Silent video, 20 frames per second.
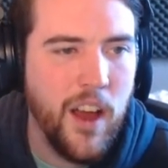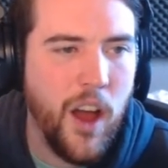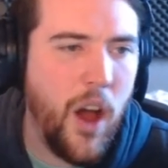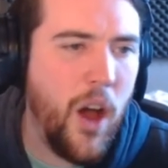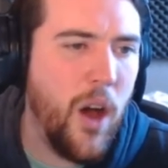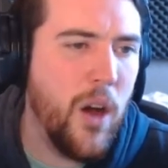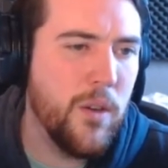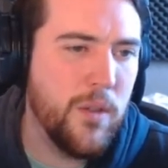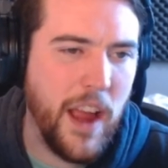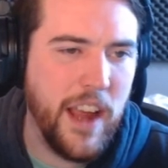
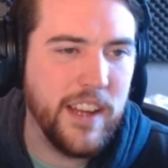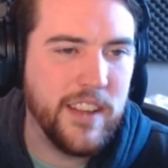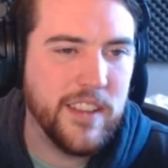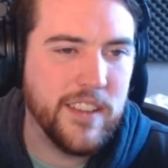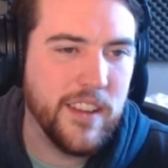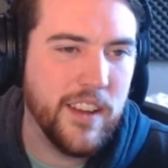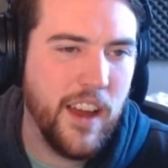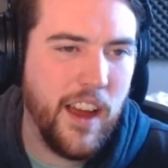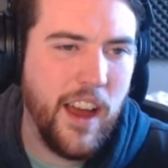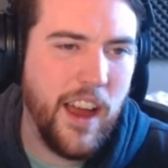Oh,
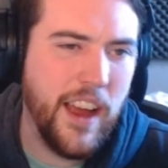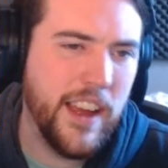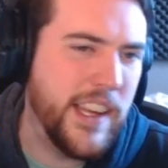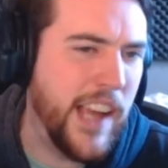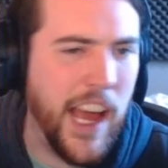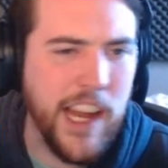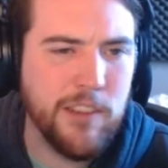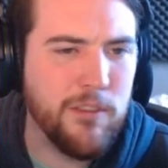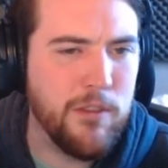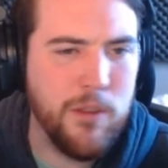right. I
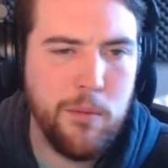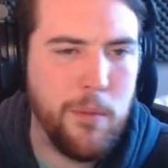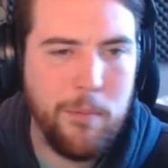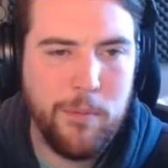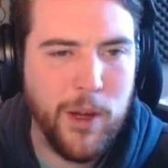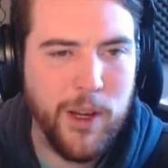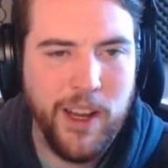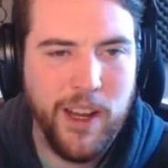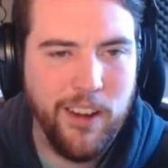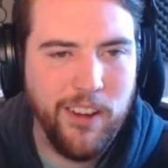kind of
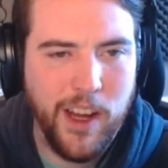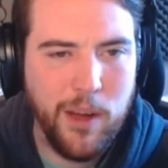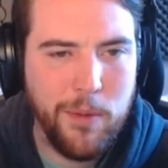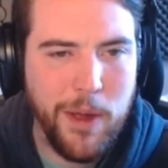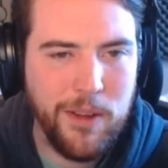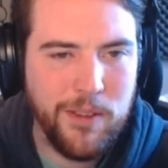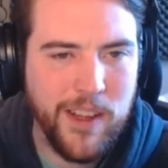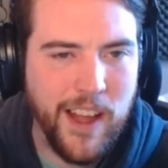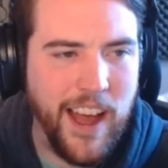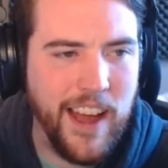remember hearing
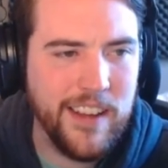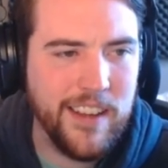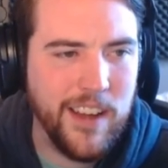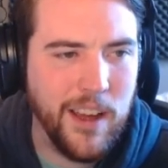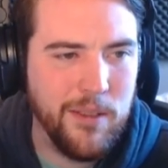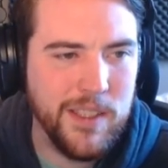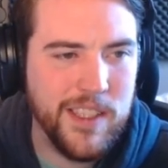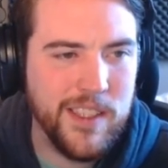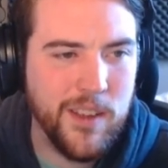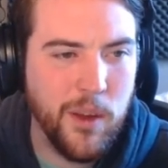about that.
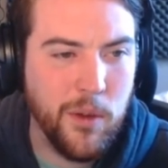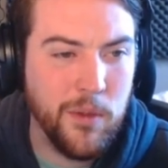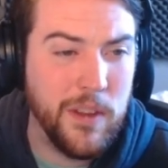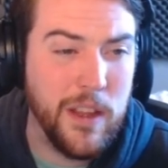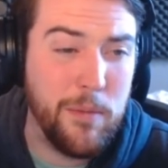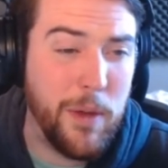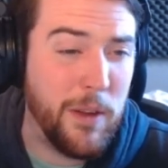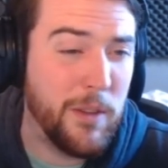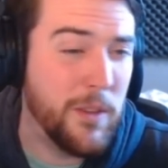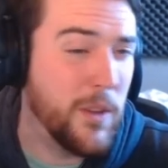I was
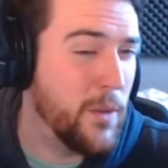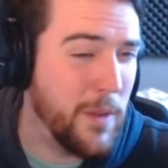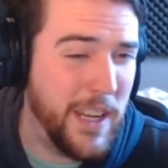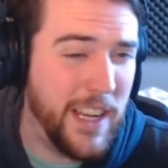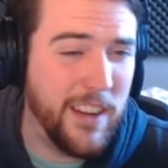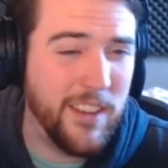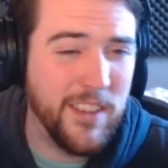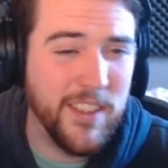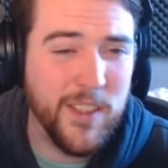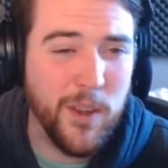only about
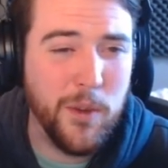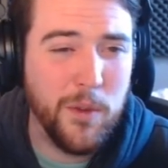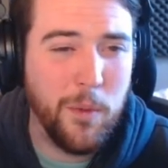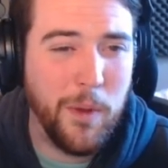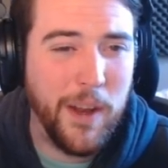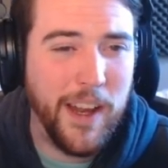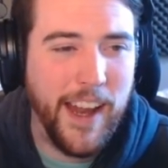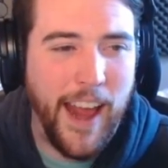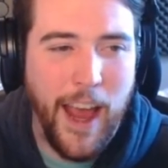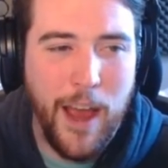three years old
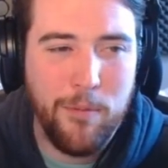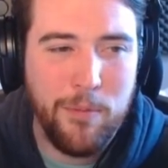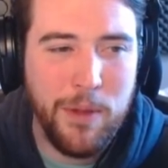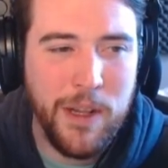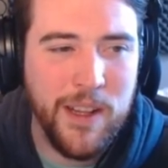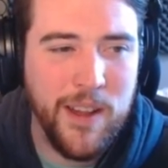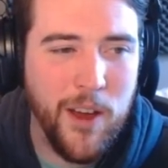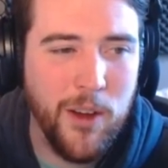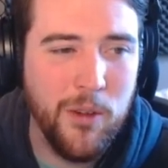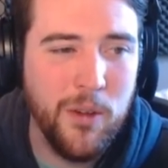when it
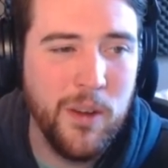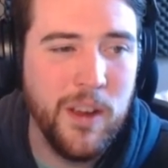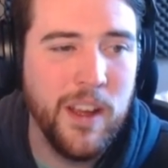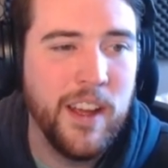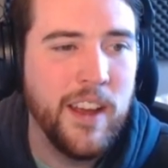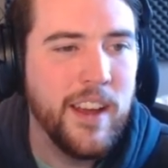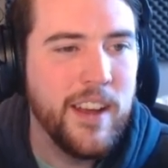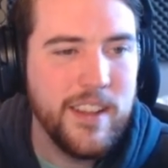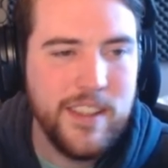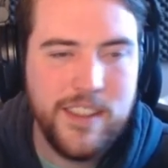happened, though.
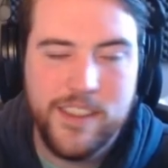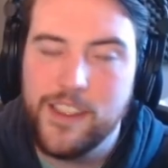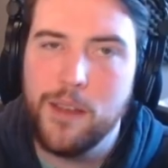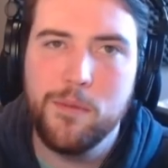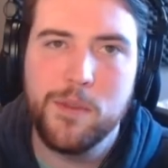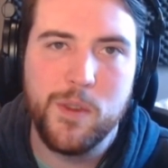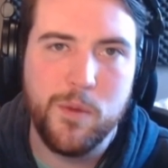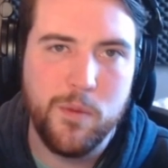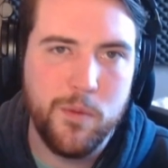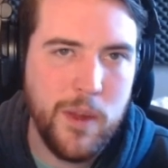It
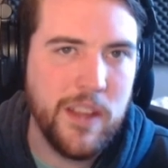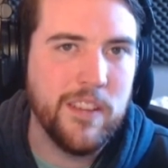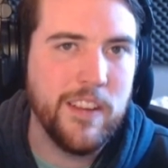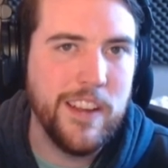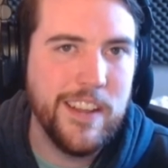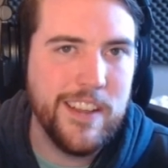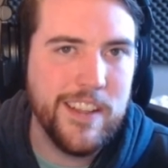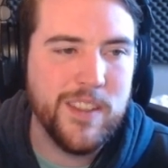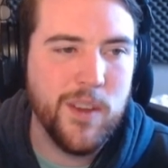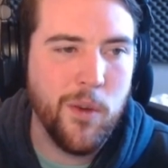seems
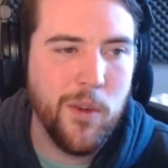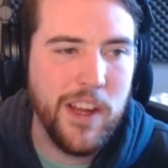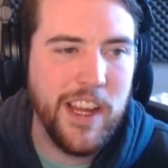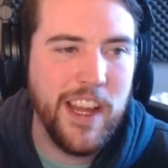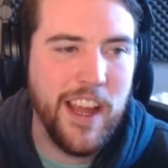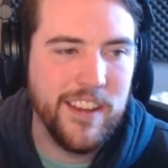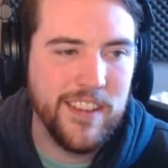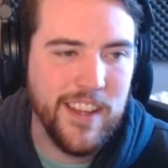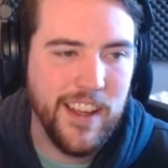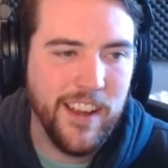really
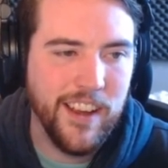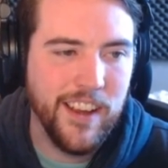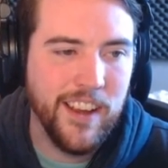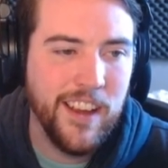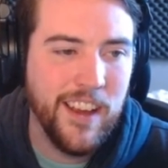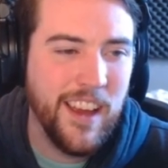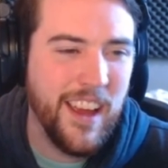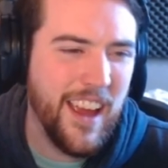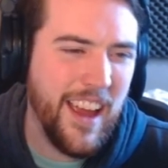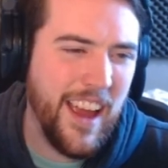disorienting.
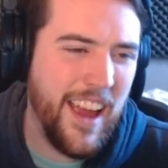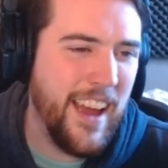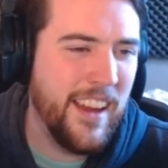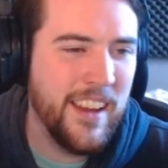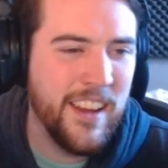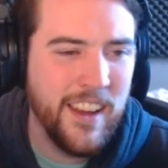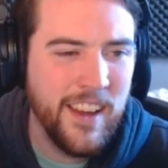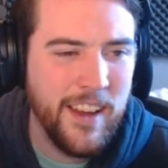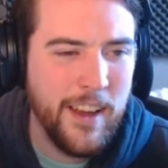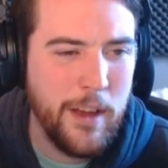Eh,
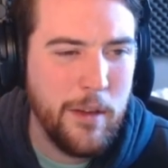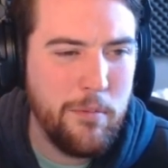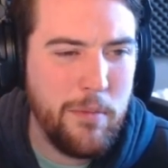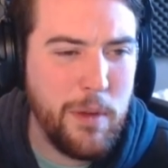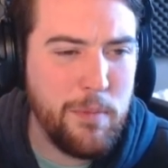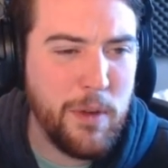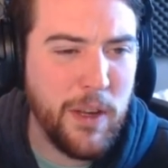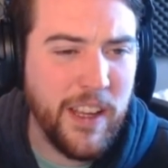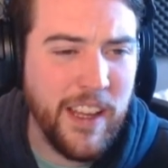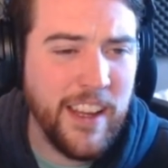
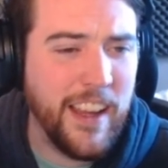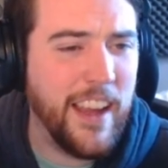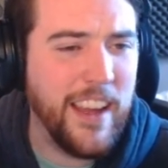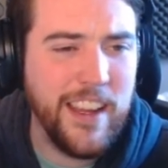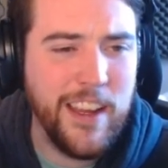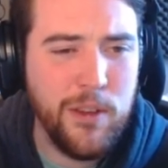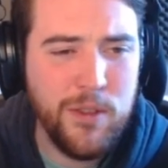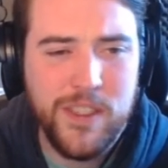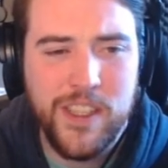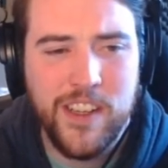People can
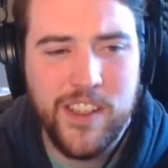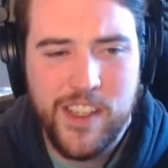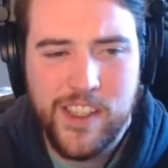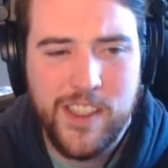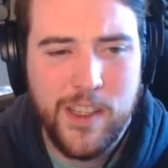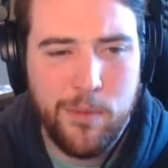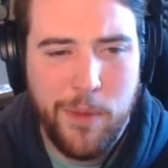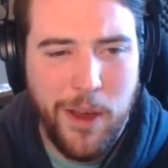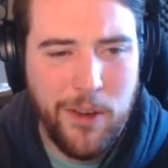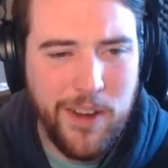get used to
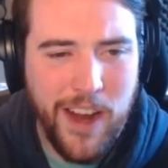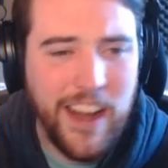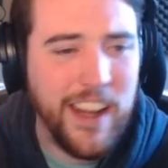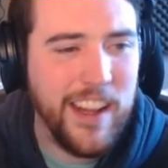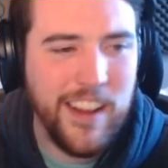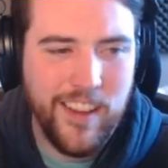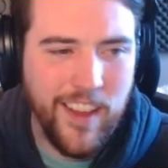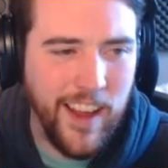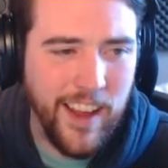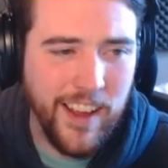just about
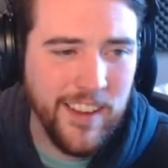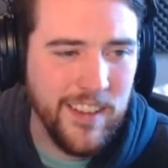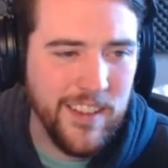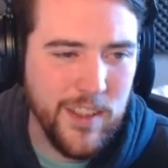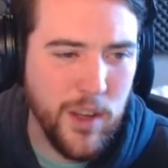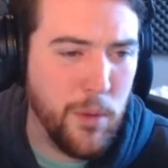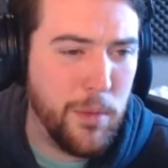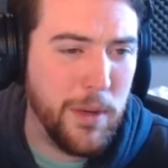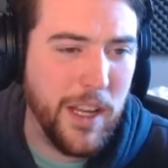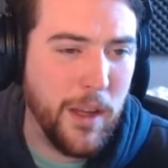anything.
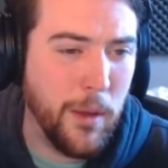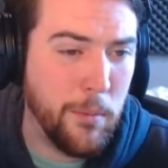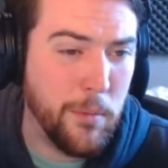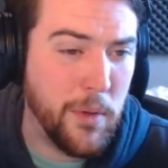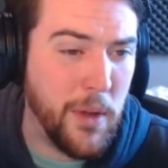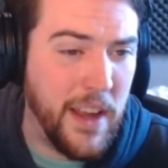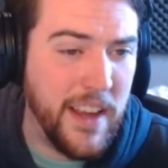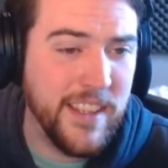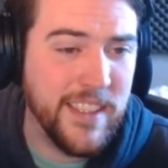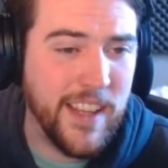Nobody
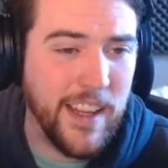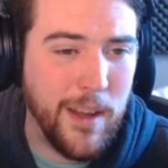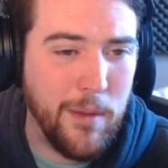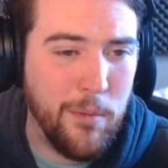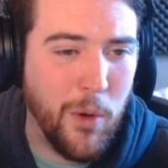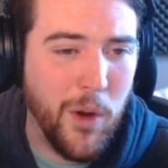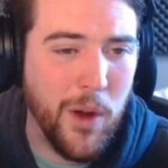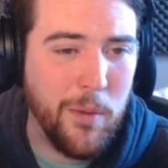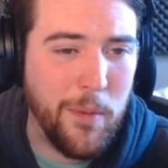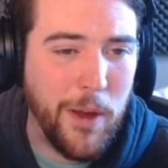complains
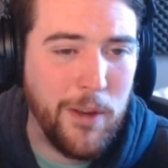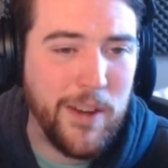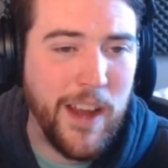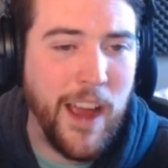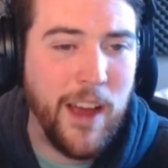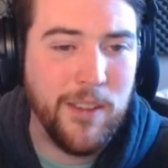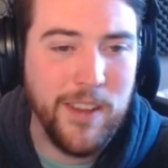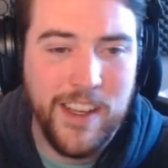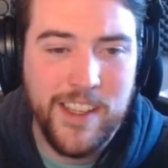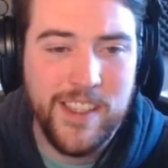anymore about
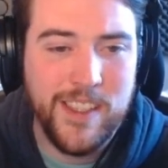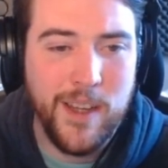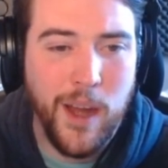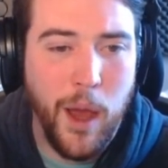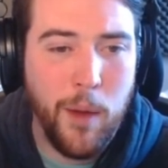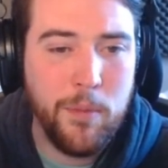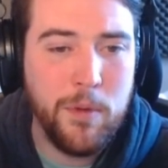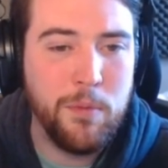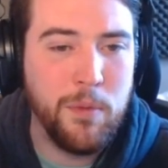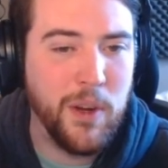how they
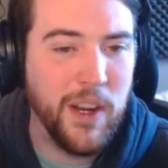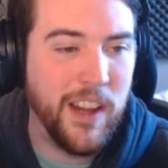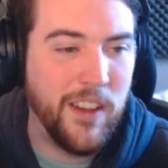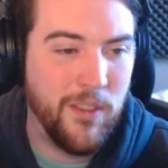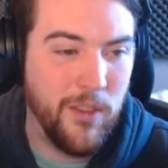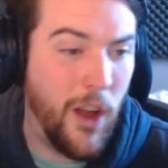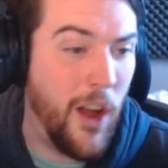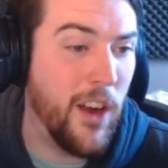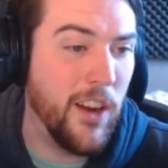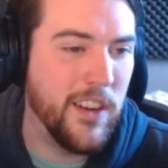stopped
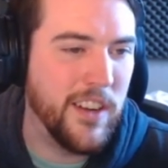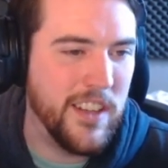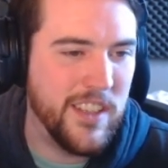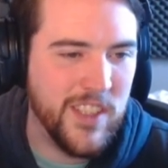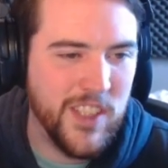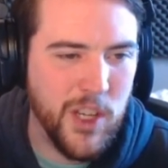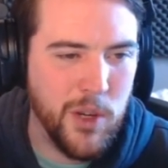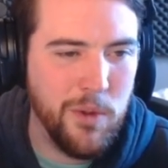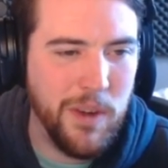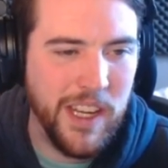putting lard
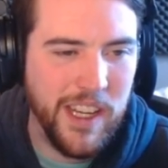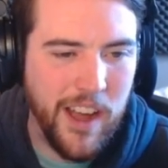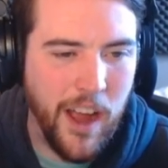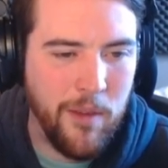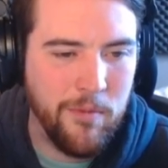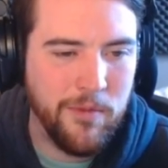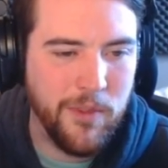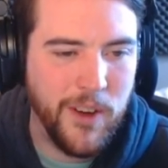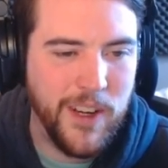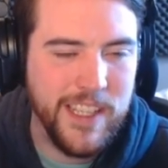in chewing
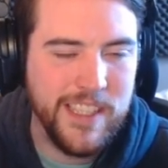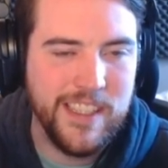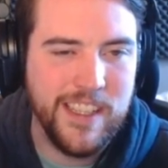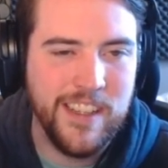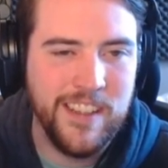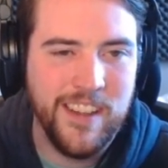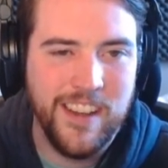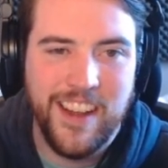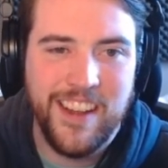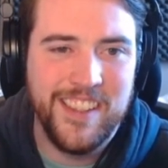gum, for
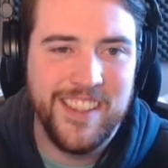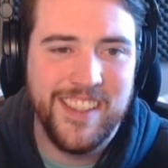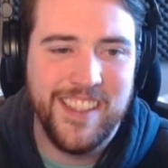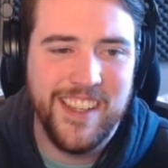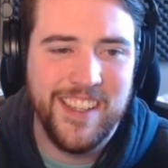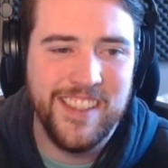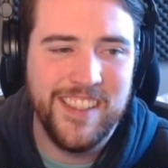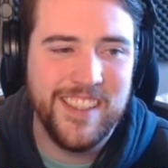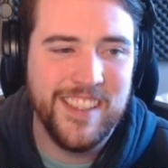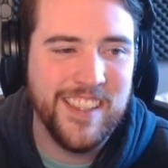
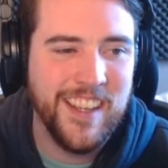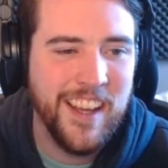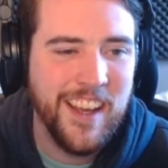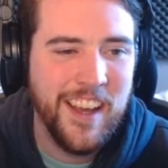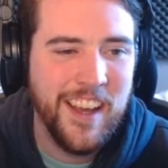instance.